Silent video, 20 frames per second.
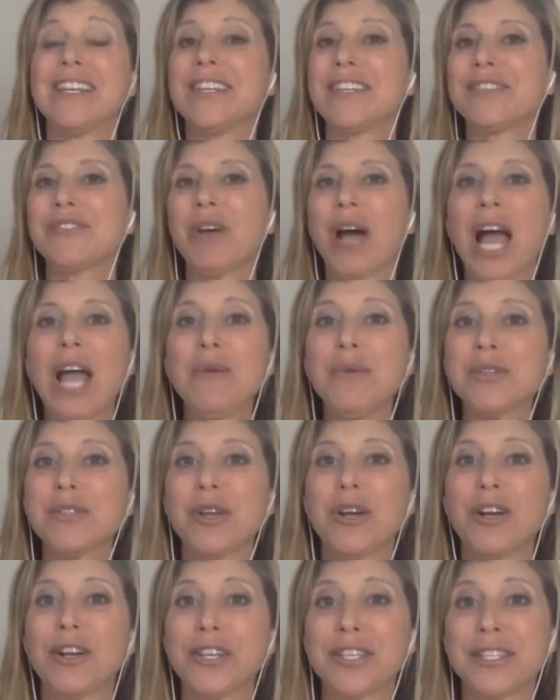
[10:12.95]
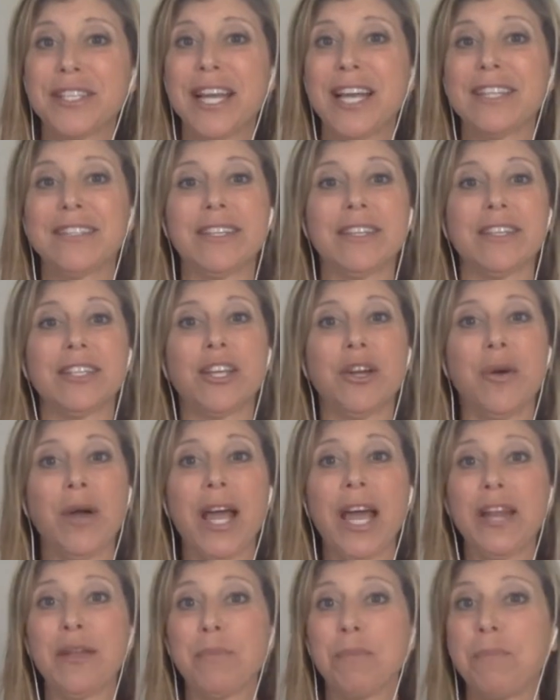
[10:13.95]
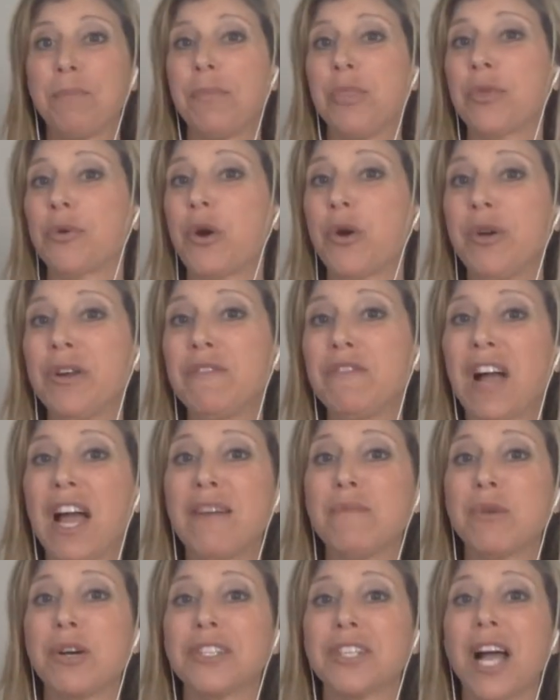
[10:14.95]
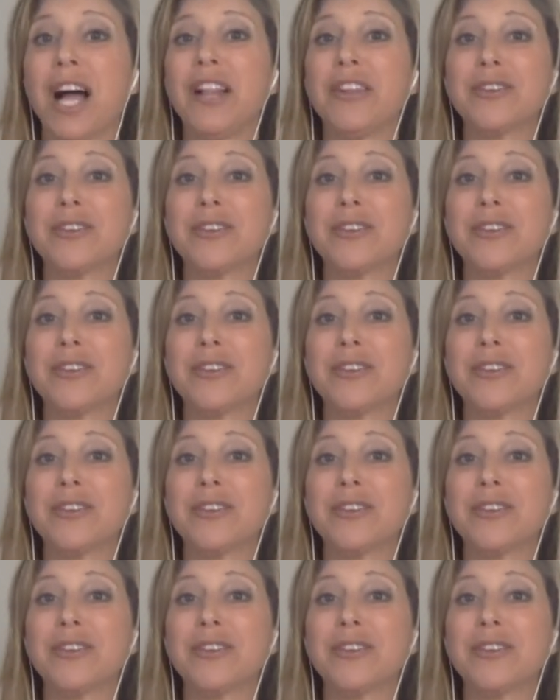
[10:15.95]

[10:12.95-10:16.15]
So I was all set to go ahead and throw in $5 more,